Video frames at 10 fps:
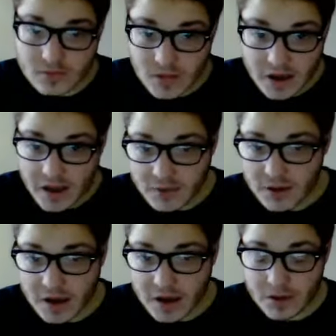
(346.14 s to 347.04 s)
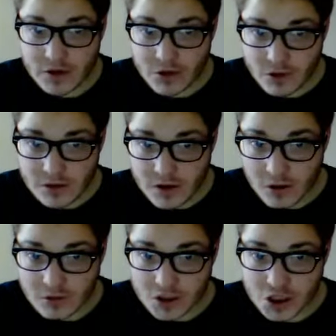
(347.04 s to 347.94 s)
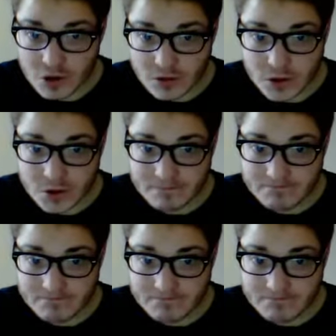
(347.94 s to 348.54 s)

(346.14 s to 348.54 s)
they can't wake up that early to go to church.